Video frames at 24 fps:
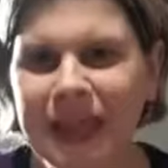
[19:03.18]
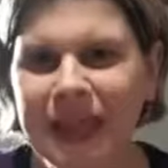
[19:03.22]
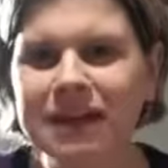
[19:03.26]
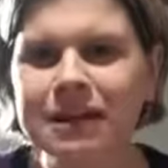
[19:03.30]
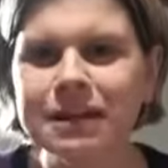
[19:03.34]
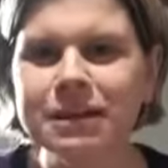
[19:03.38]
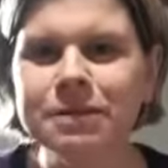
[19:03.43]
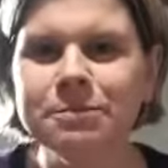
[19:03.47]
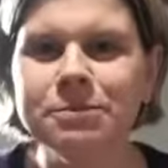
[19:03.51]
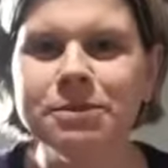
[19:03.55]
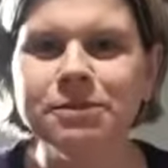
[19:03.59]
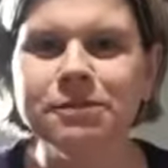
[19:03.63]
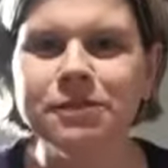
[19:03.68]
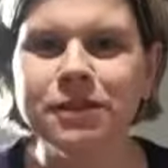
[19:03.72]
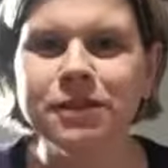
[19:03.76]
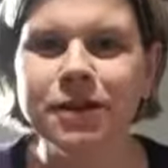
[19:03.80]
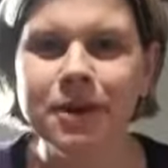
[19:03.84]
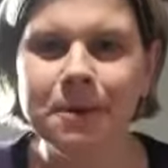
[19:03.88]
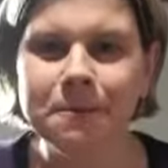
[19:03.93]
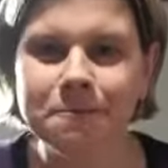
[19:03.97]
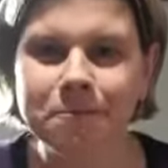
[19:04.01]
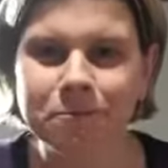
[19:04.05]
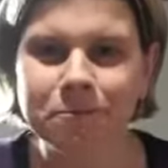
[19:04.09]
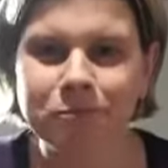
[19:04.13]
I'm going to be a
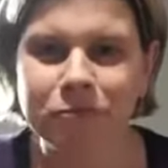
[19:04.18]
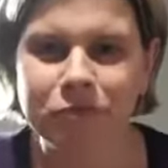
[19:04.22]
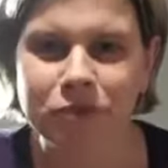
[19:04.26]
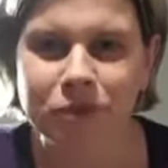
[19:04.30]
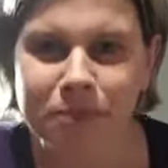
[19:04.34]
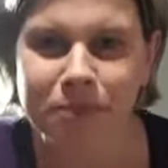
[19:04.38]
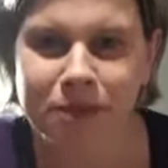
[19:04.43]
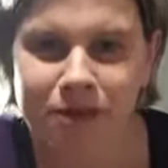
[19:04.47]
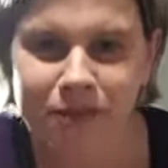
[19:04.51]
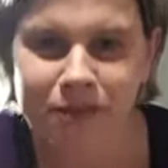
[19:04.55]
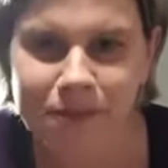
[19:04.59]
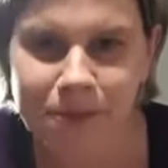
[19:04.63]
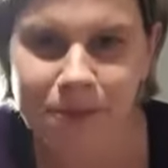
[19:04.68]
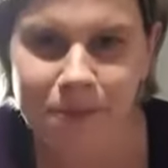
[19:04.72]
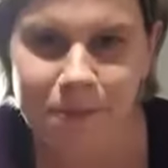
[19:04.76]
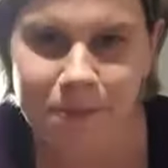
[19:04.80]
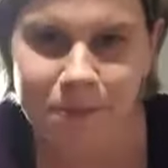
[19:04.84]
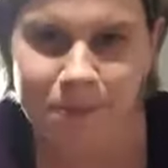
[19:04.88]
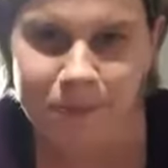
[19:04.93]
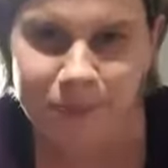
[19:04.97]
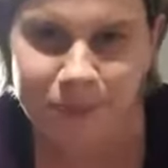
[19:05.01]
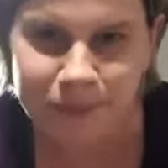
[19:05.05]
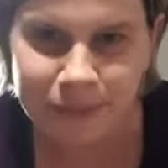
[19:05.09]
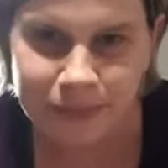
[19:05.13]
dry mouth.
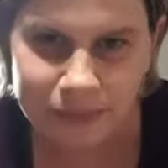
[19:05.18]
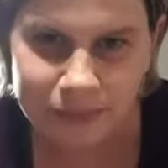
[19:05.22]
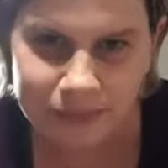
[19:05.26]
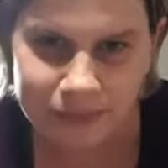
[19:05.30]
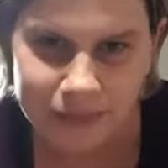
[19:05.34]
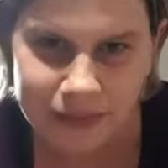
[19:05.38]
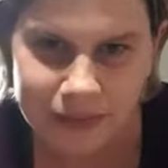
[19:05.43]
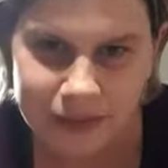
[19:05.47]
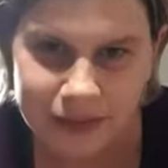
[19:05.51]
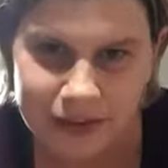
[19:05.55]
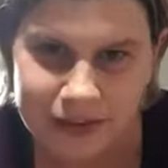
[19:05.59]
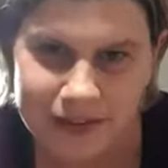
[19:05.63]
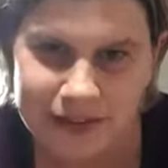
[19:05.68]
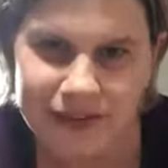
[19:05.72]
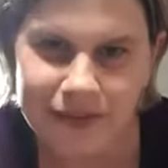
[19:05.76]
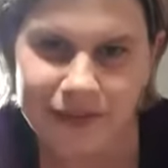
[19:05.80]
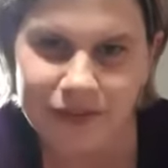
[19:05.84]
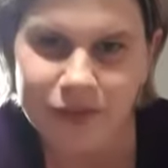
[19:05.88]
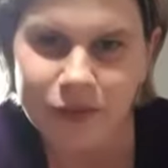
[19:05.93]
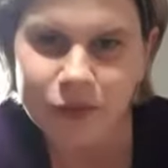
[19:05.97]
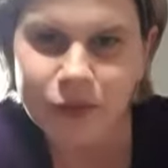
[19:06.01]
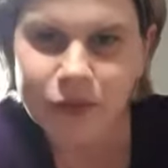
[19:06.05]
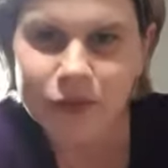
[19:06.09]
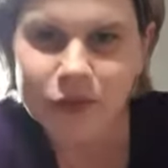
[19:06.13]
See
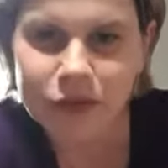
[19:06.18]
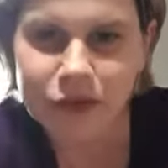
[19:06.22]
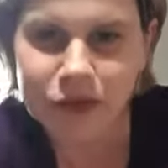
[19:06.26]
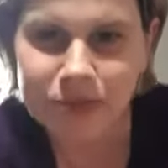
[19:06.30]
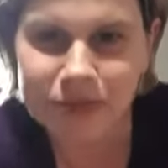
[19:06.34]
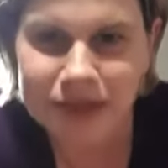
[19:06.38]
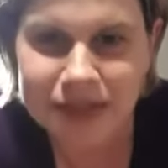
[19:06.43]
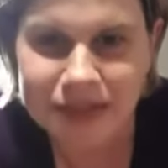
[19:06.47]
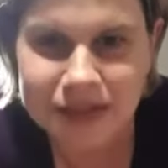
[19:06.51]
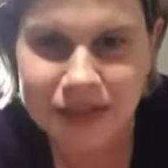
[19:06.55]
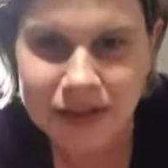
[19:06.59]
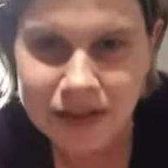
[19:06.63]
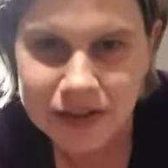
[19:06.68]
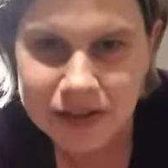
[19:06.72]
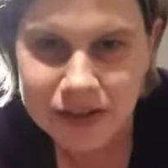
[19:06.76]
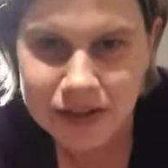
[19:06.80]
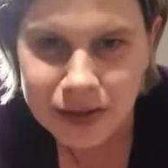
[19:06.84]
what comments are.